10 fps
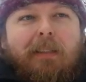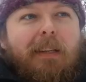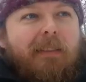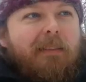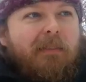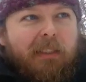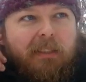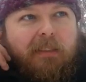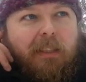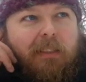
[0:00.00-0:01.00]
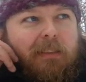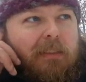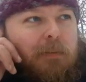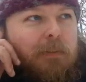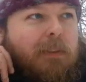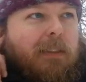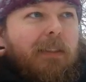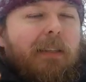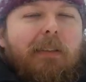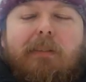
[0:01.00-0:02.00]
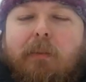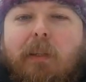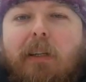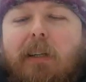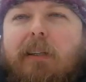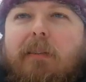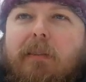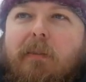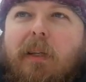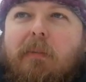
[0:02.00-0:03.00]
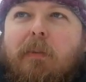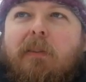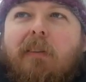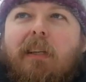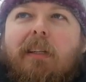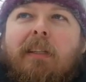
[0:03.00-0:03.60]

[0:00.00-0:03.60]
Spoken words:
dense vegetation in the areas where I mostly